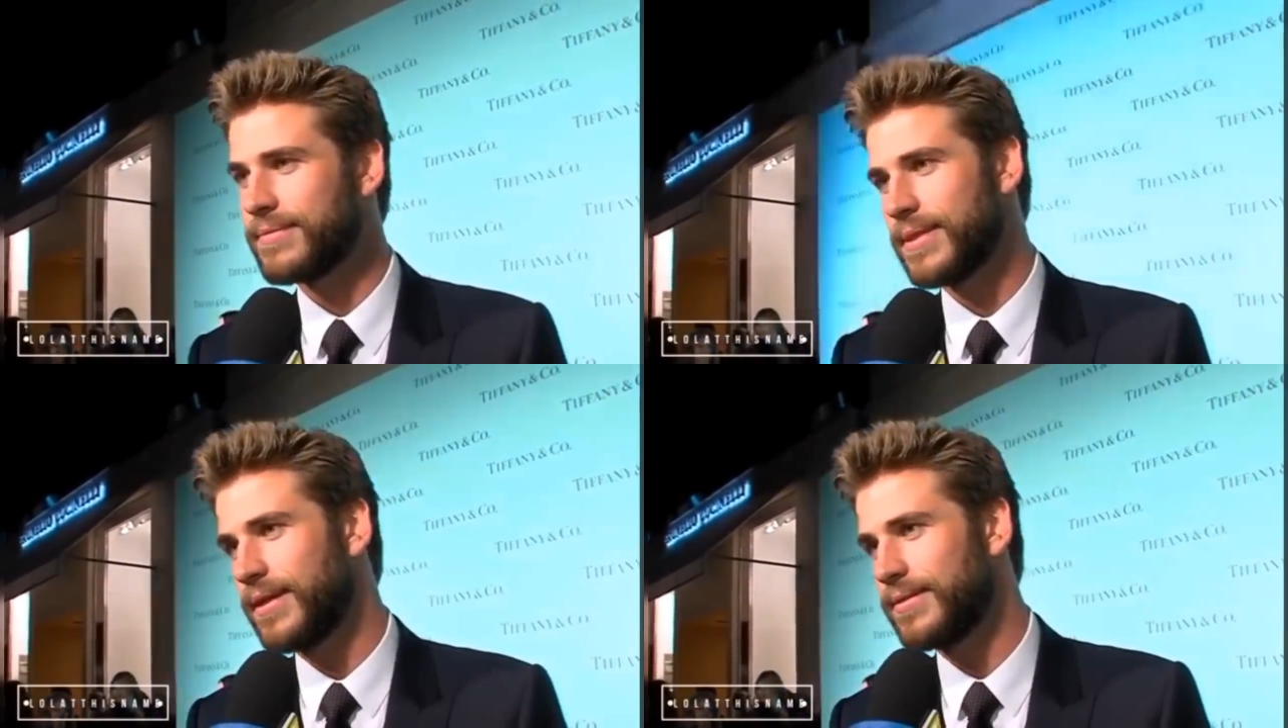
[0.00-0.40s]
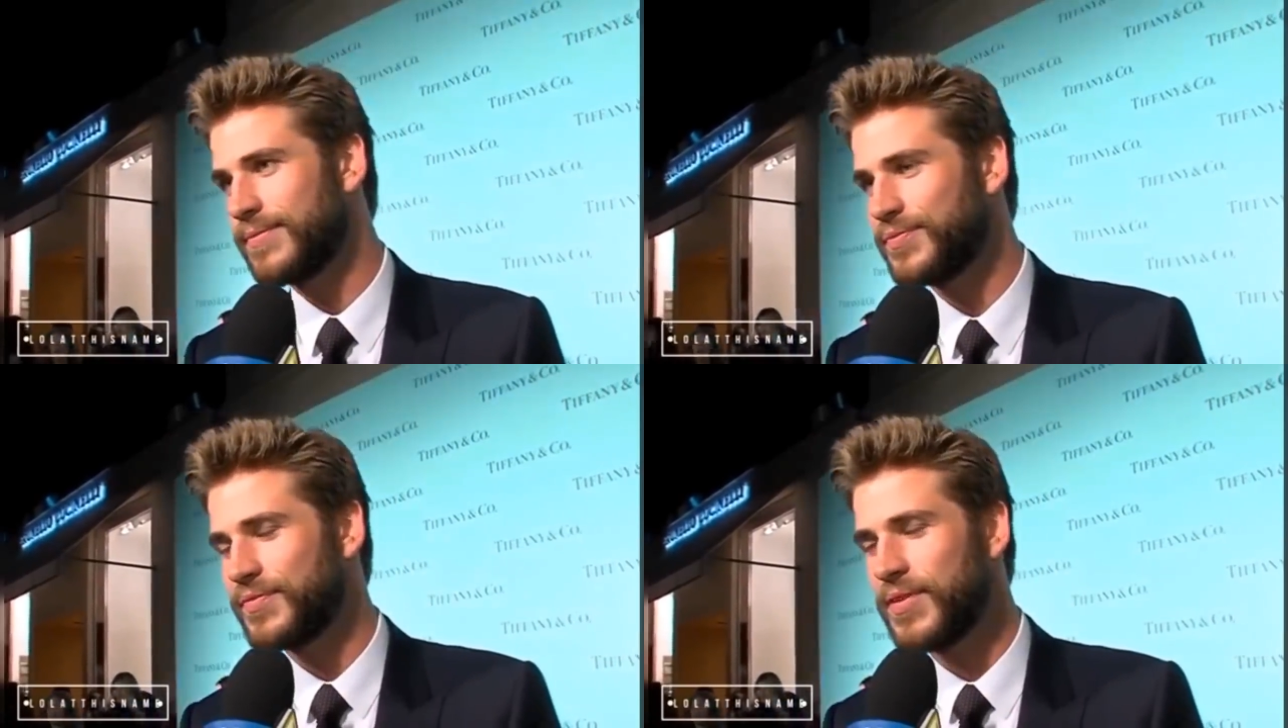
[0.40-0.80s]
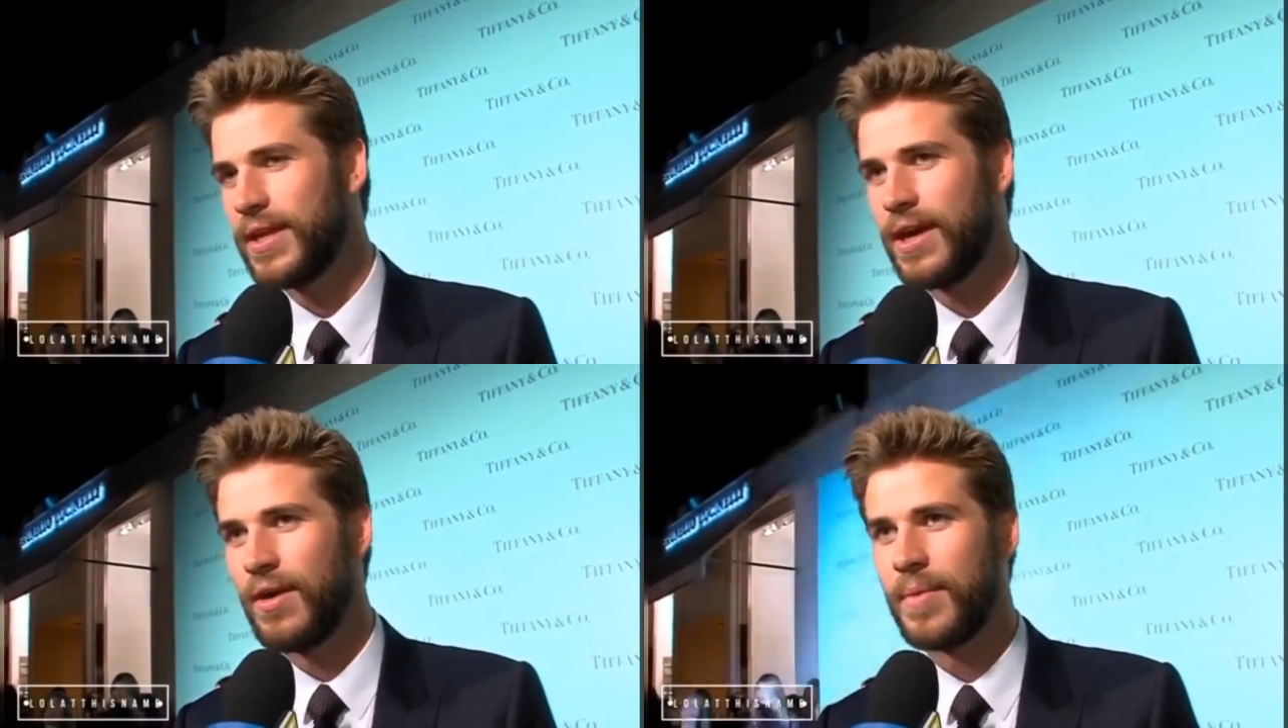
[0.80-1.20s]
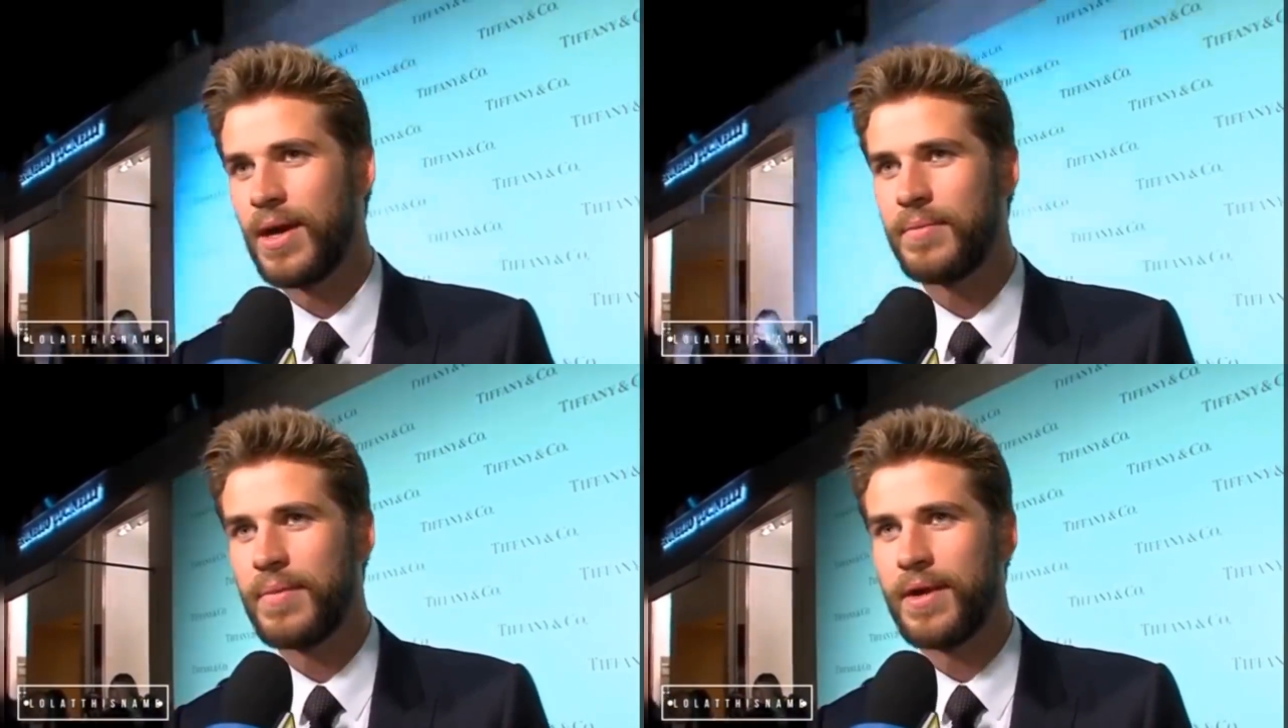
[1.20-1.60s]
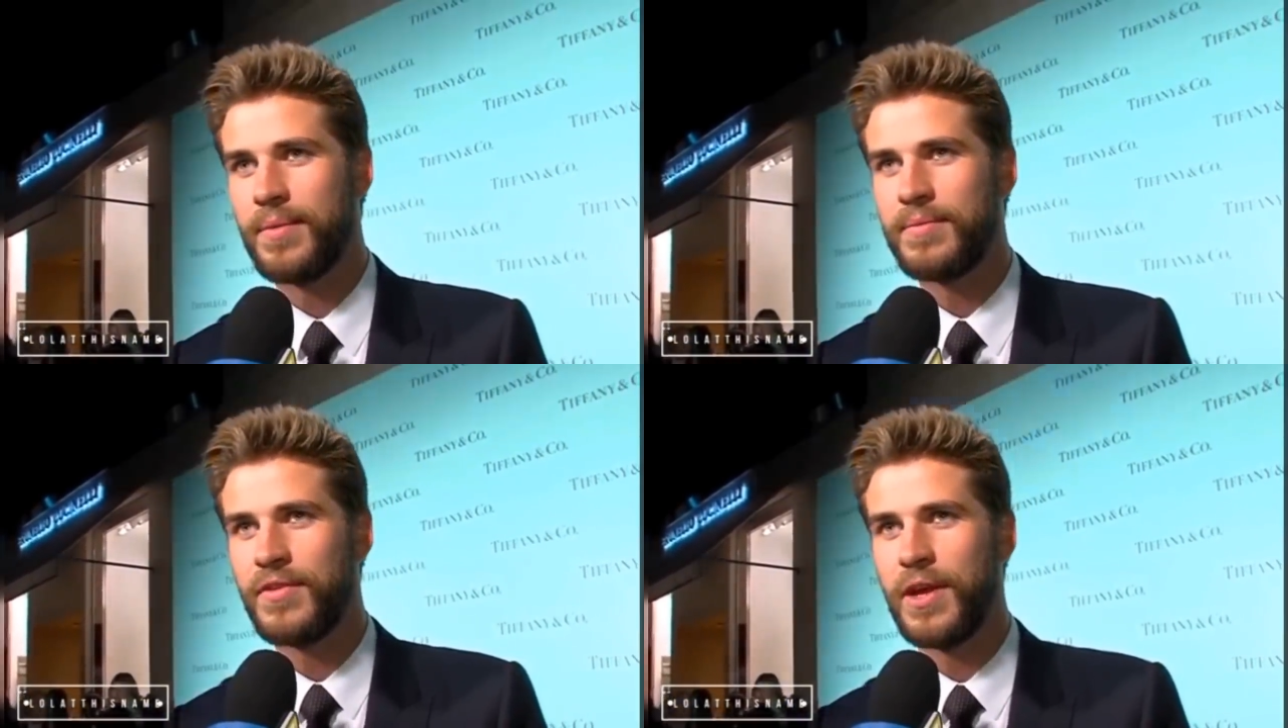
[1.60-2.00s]
So, you know, I'm, I'm,
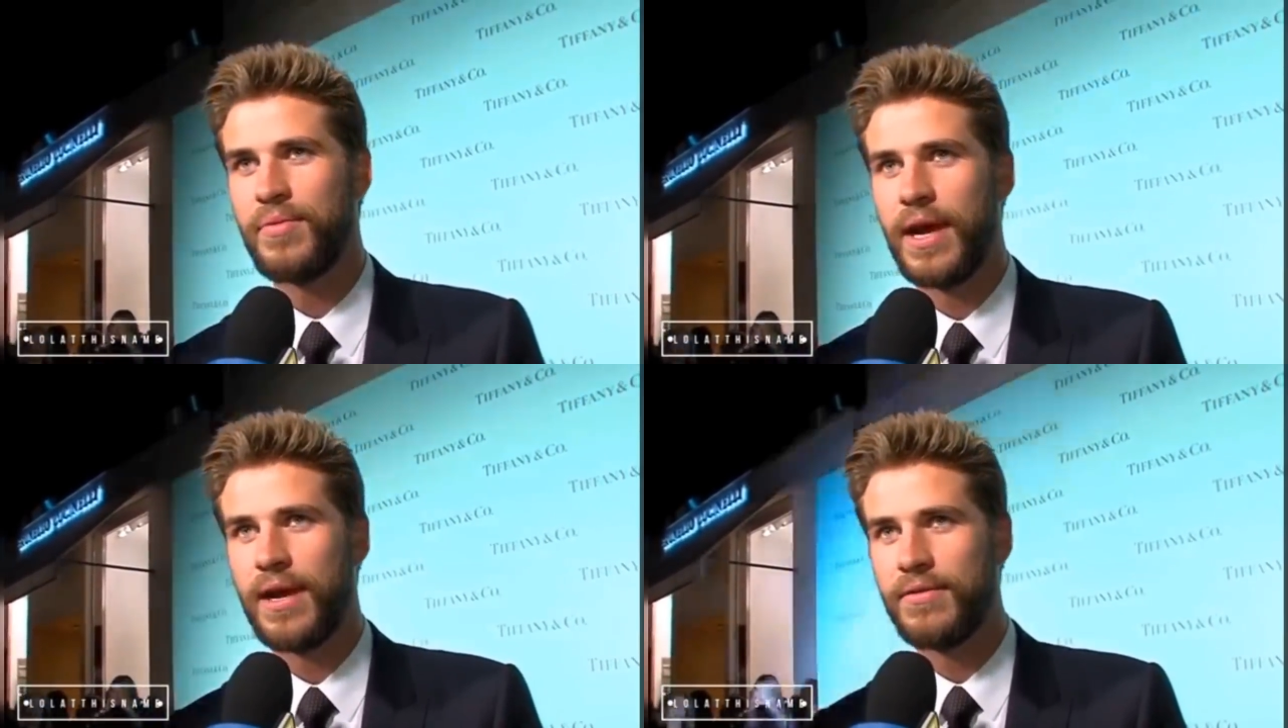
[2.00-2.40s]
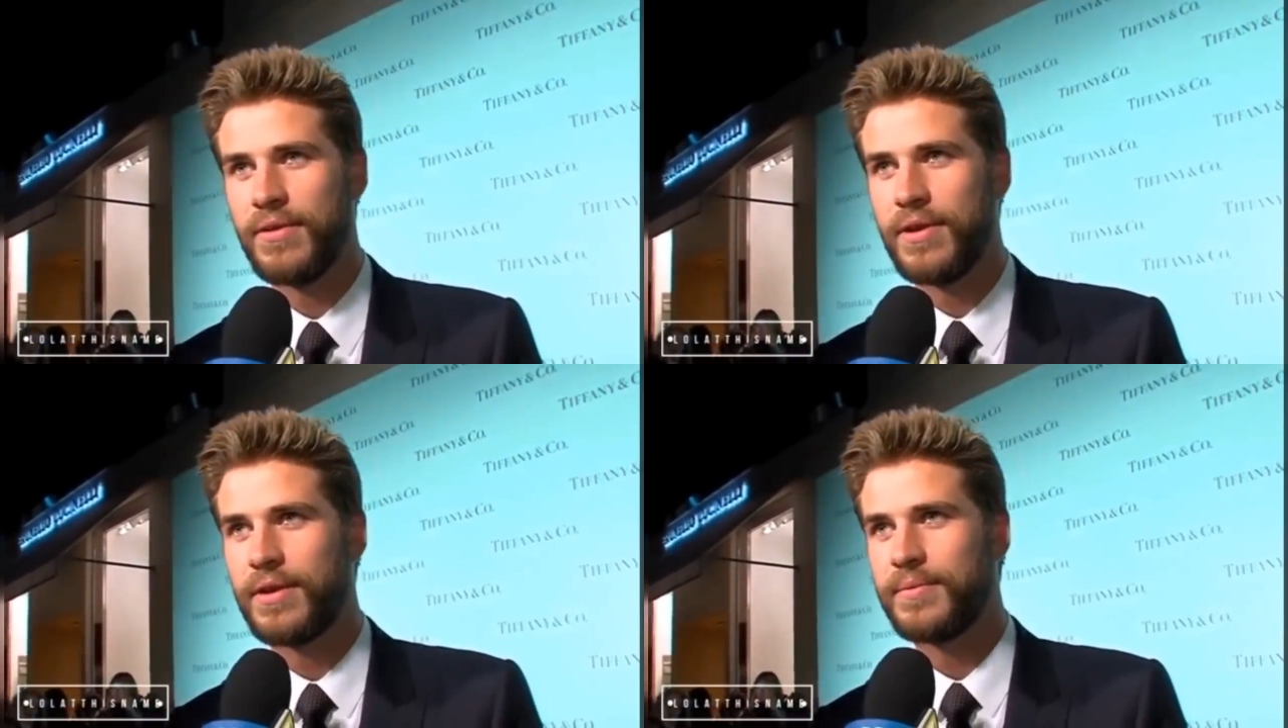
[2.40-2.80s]
I'm very proud of her.